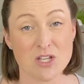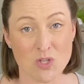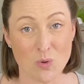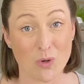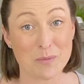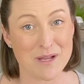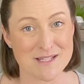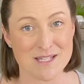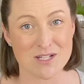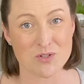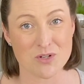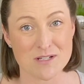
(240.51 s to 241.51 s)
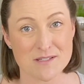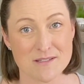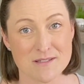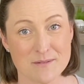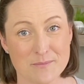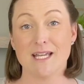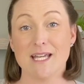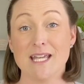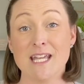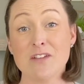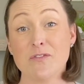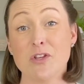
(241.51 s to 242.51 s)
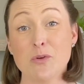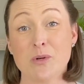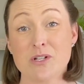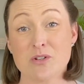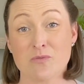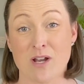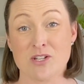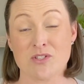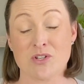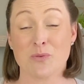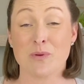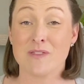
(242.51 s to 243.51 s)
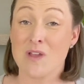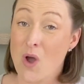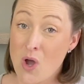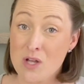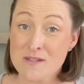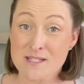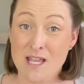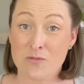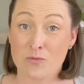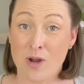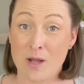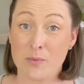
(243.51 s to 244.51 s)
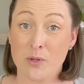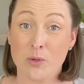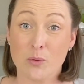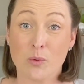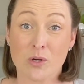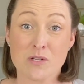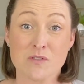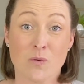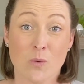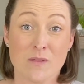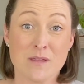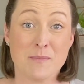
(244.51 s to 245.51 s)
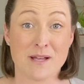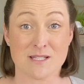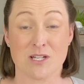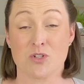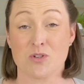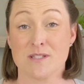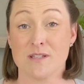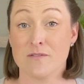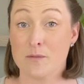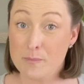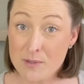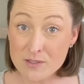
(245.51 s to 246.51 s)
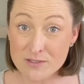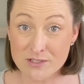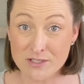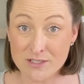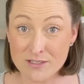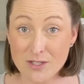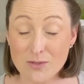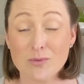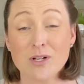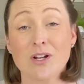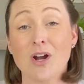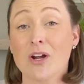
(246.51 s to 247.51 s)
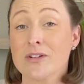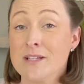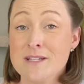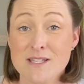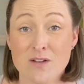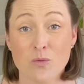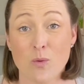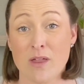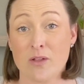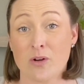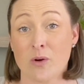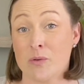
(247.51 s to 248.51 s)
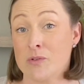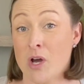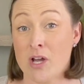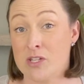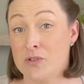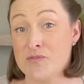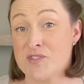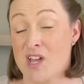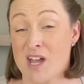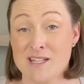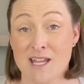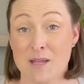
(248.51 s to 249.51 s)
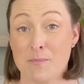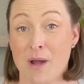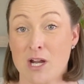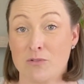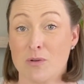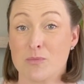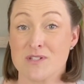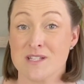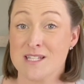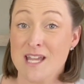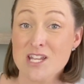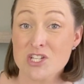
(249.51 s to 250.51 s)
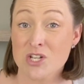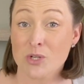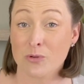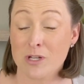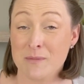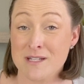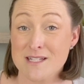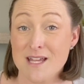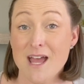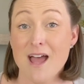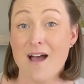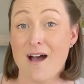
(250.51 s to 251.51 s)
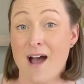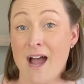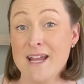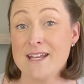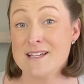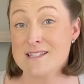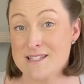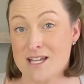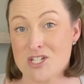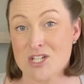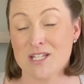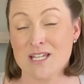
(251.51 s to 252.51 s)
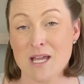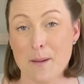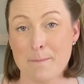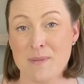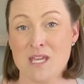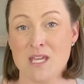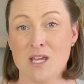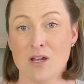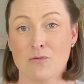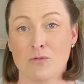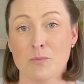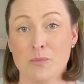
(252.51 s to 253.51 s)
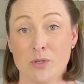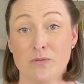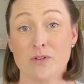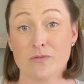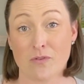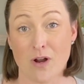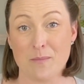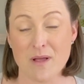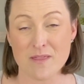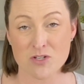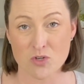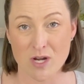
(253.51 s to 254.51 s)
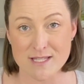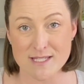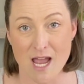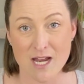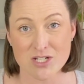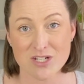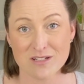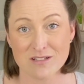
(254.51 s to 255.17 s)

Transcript: your best interests. If you were to register with the on-site rep who works for the best interests of the builder, regardless of whether or not you've signed a buyer representation agreement, I'd essentially be removed from the transaction.